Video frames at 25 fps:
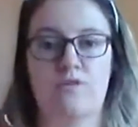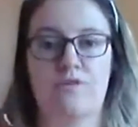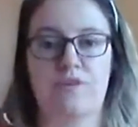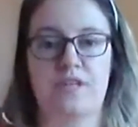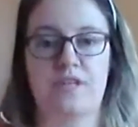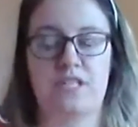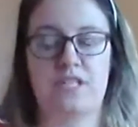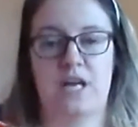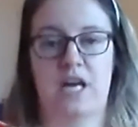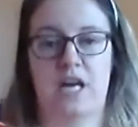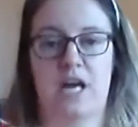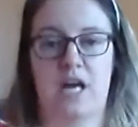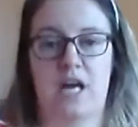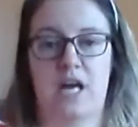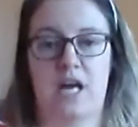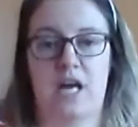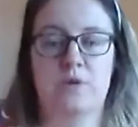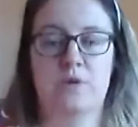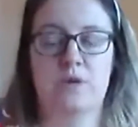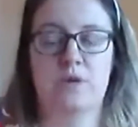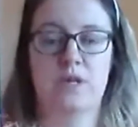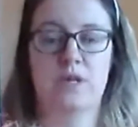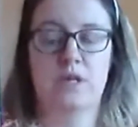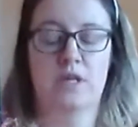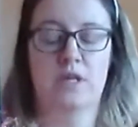video,
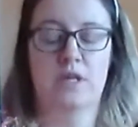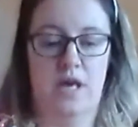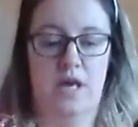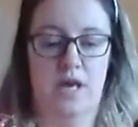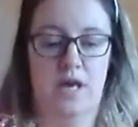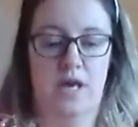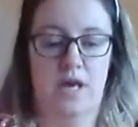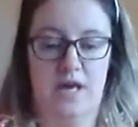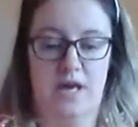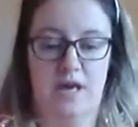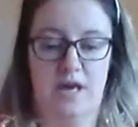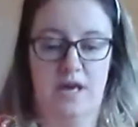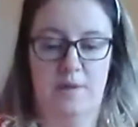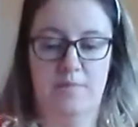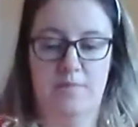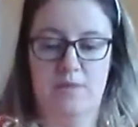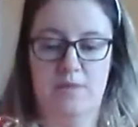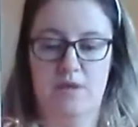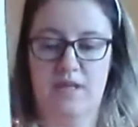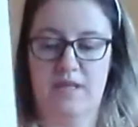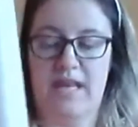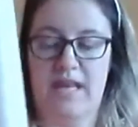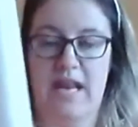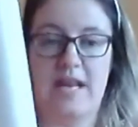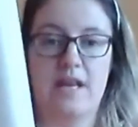
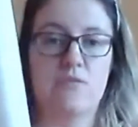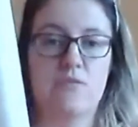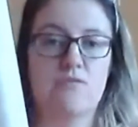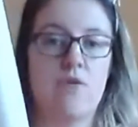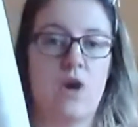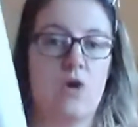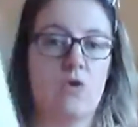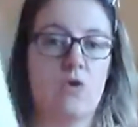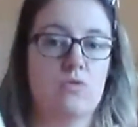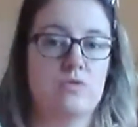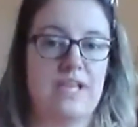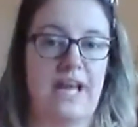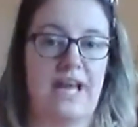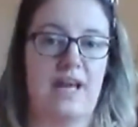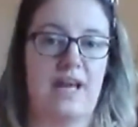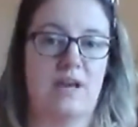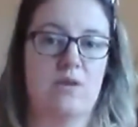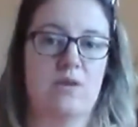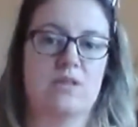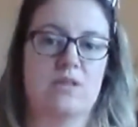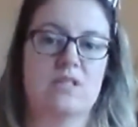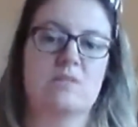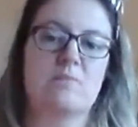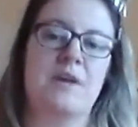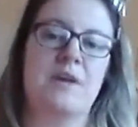get it rolled
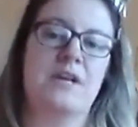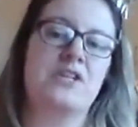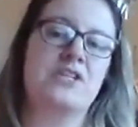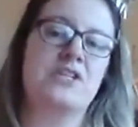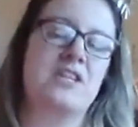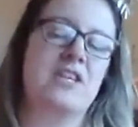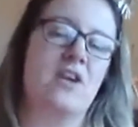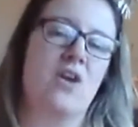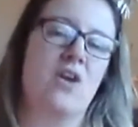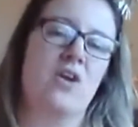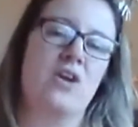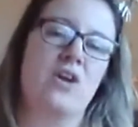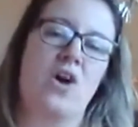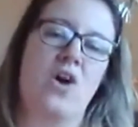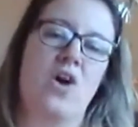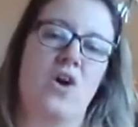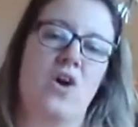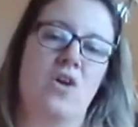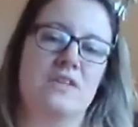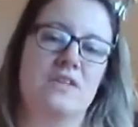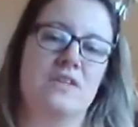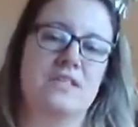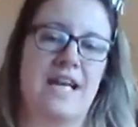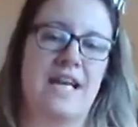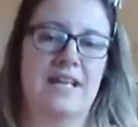out, especially like at
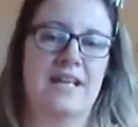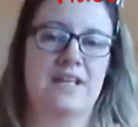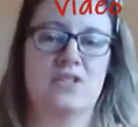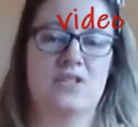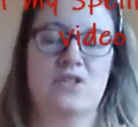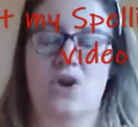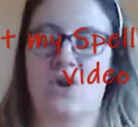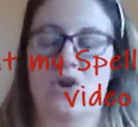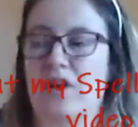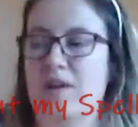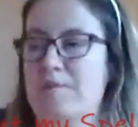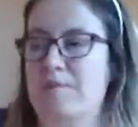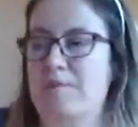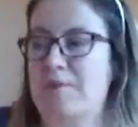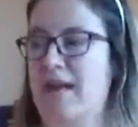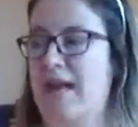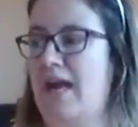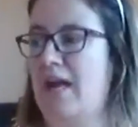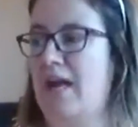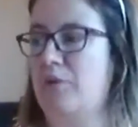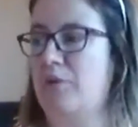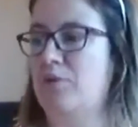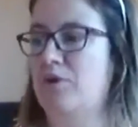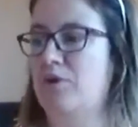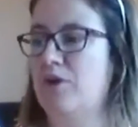holiday time
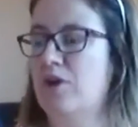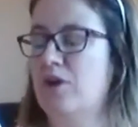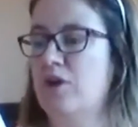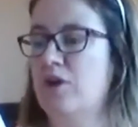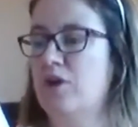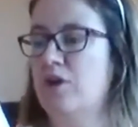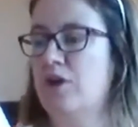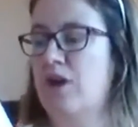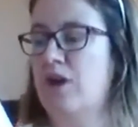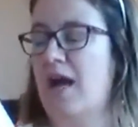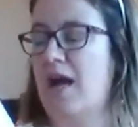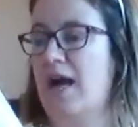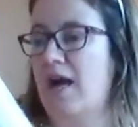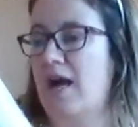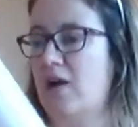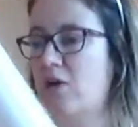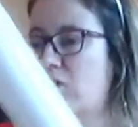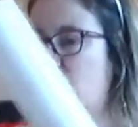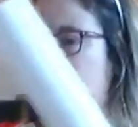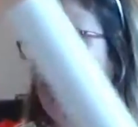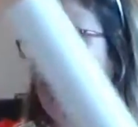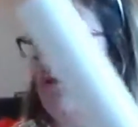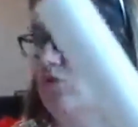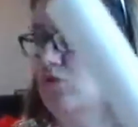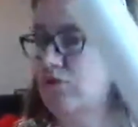now. Our
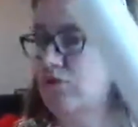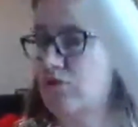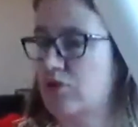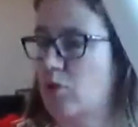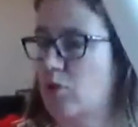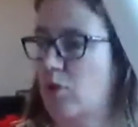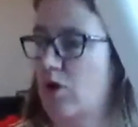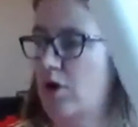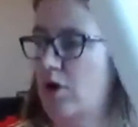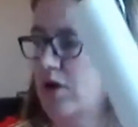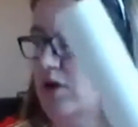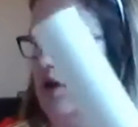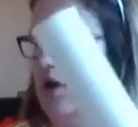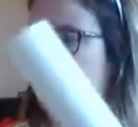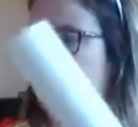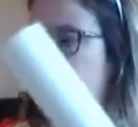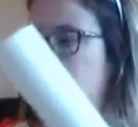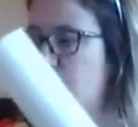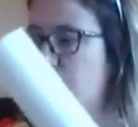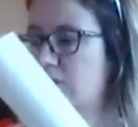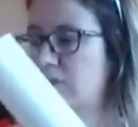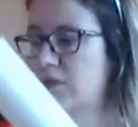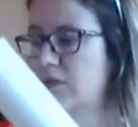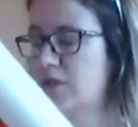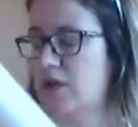hall's quite
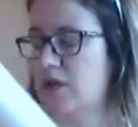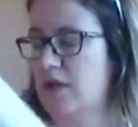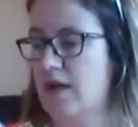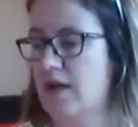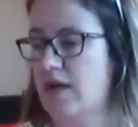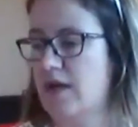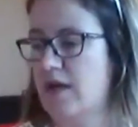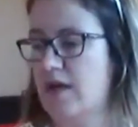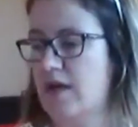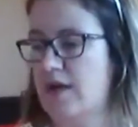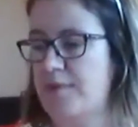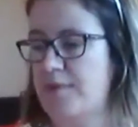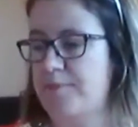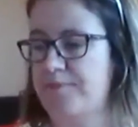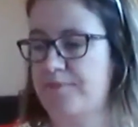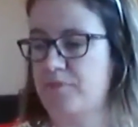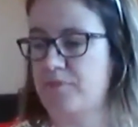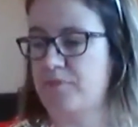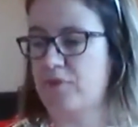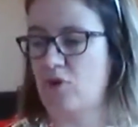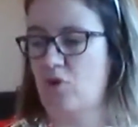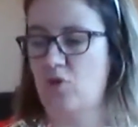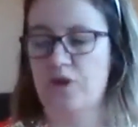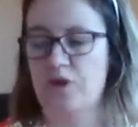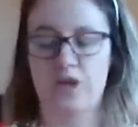long,
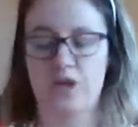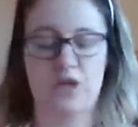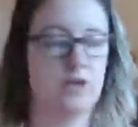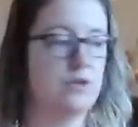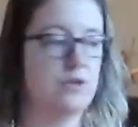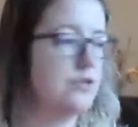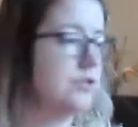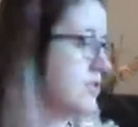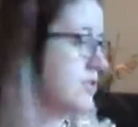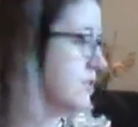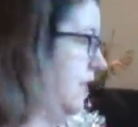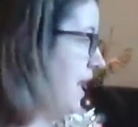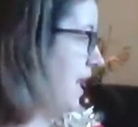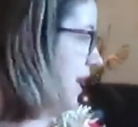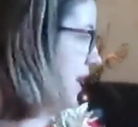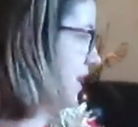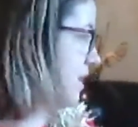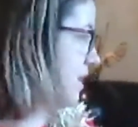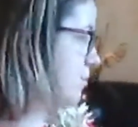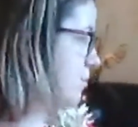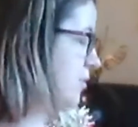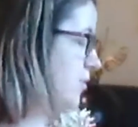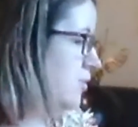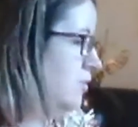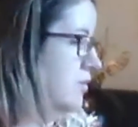or use your
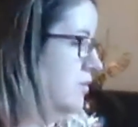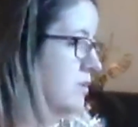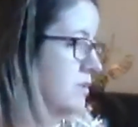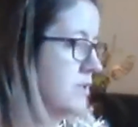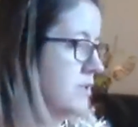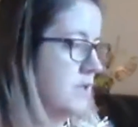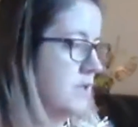table